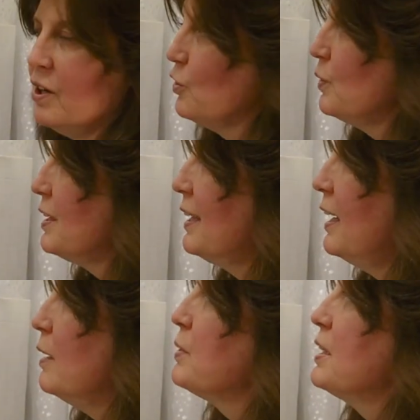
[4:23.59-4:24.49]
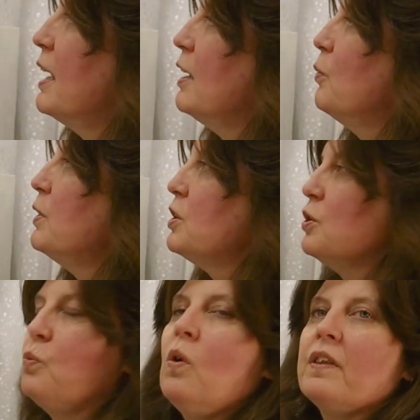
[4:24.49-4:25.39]
So it's a keepsake, which
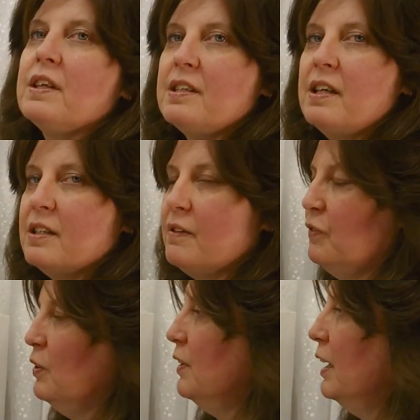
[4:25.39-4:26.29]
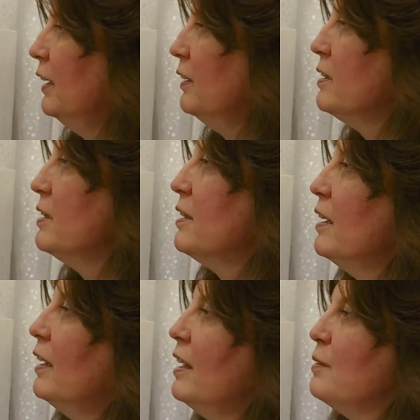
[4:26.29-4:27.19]
is what this is. If you think, this is
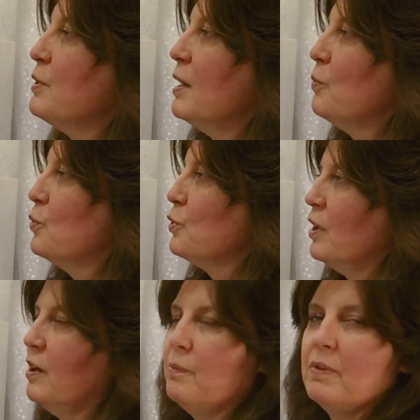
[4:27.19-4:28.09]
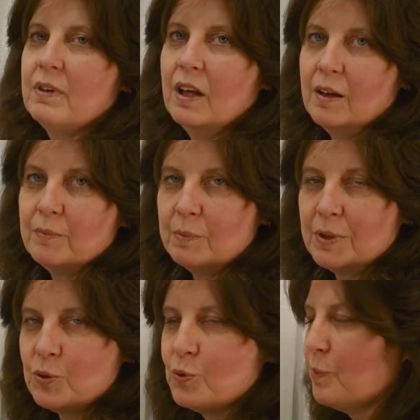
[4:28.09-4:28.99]
a keepsake wardrobe that
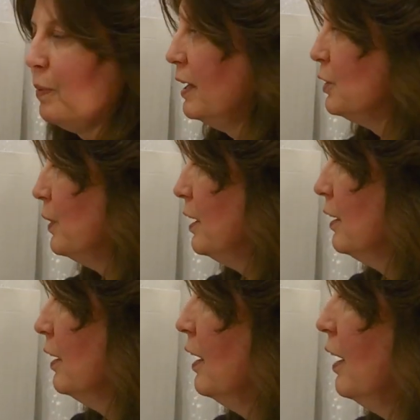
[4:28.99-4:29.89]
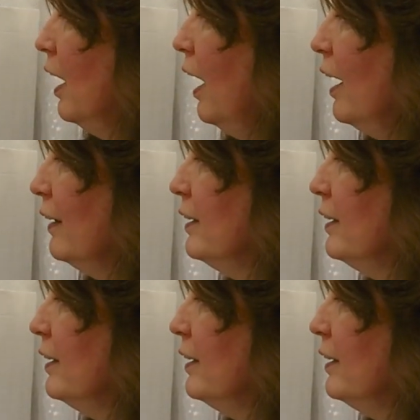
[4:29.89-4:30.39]
my daughter played with, and